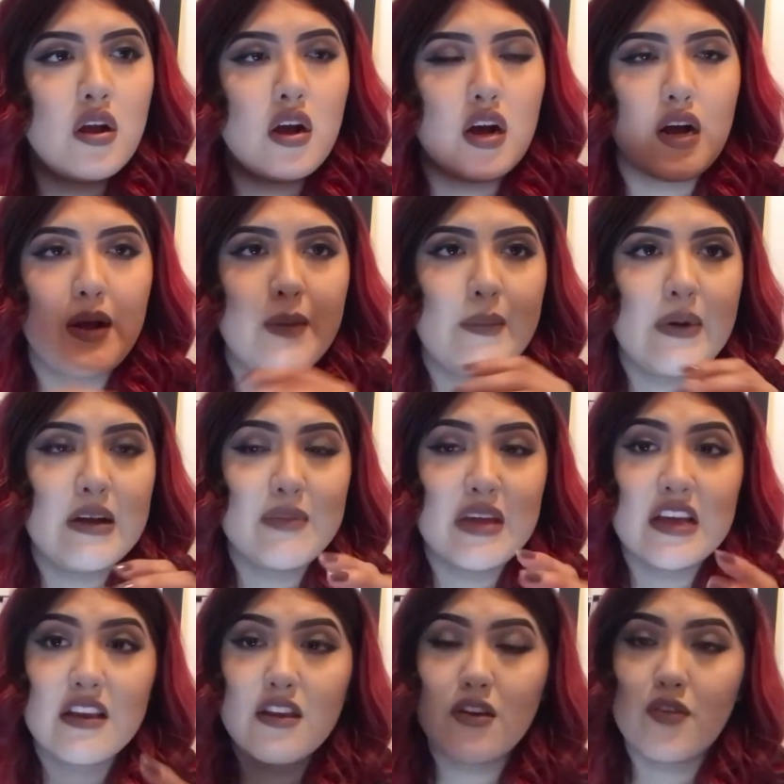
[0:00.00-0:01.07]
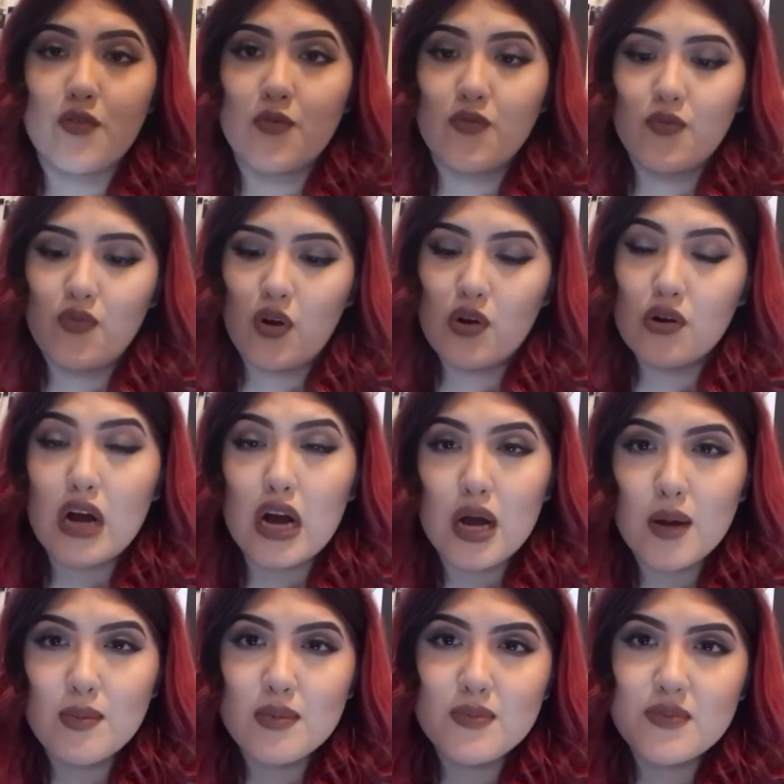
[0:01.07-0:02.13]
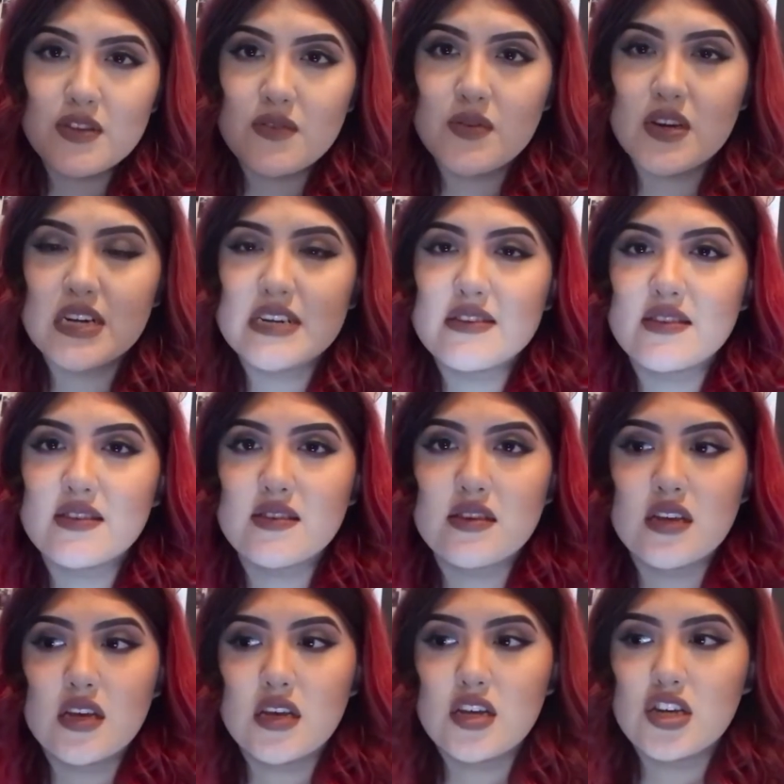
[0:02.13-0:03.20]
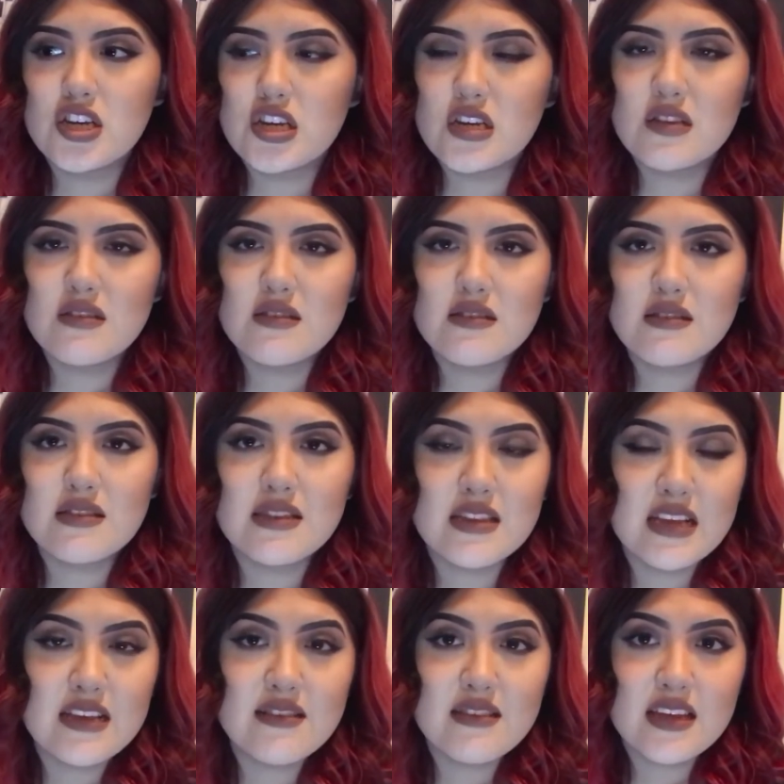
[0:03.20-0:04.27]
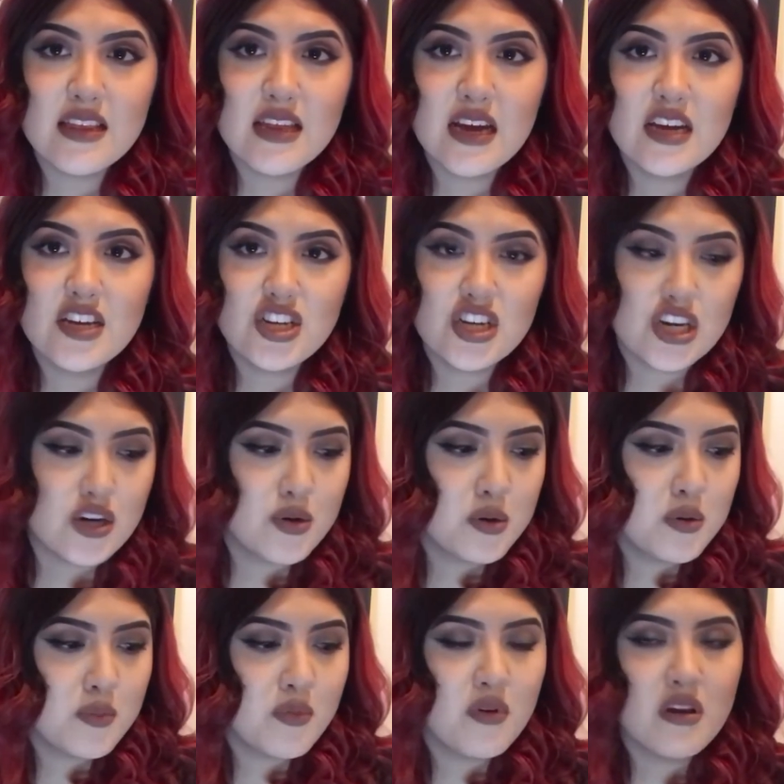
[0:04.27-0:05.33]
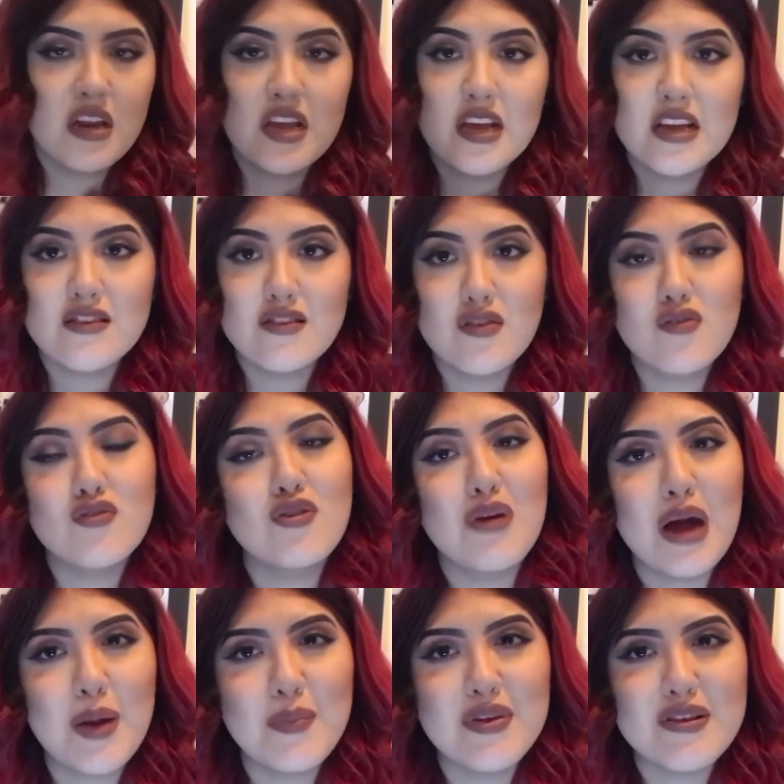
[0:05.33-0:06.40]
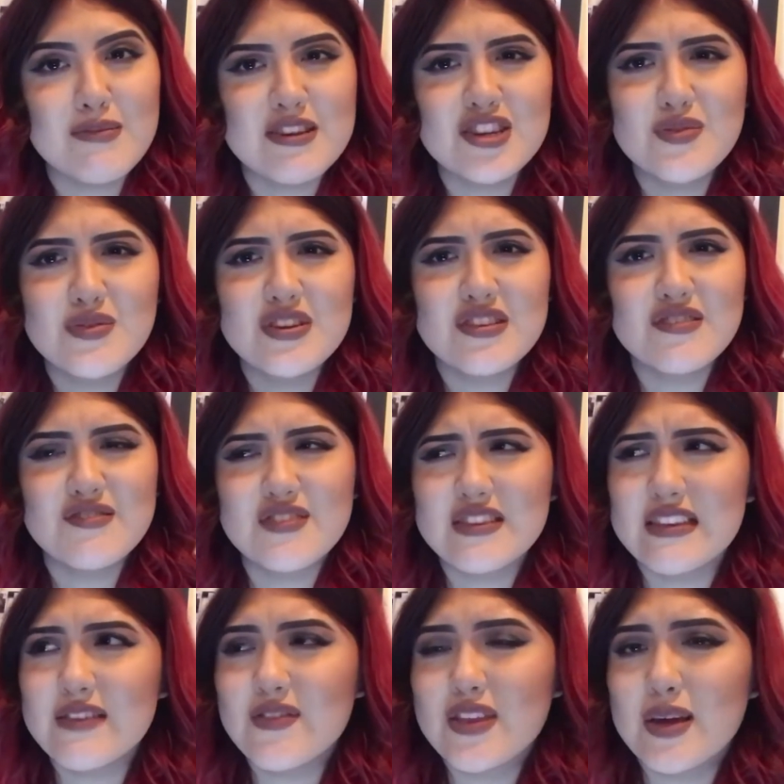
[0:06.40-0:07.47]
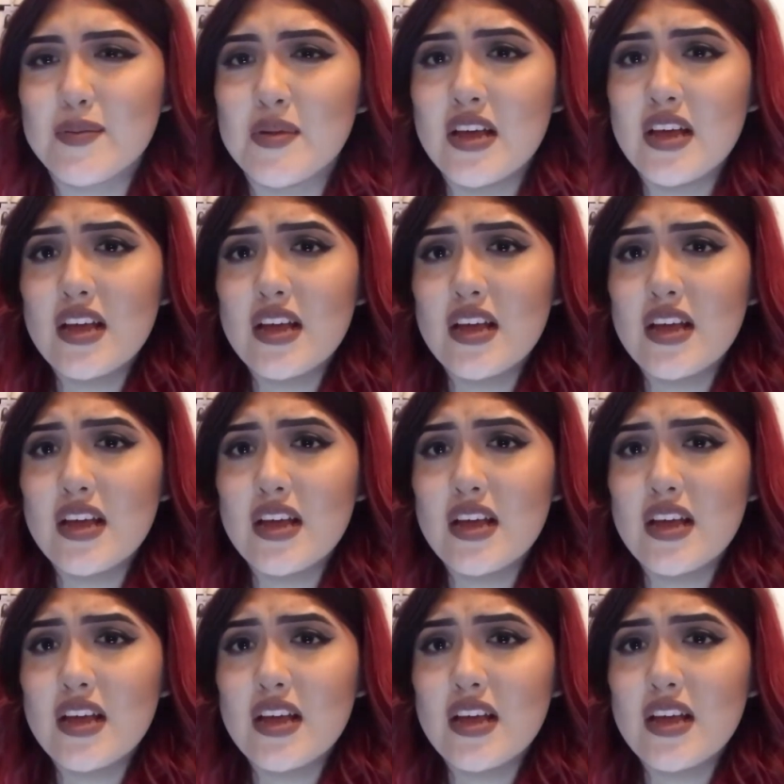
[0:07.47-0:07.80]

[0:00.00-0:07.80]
I make little photo albums of us. Just things like that in general, like, gets you so happy, especially when you receive them.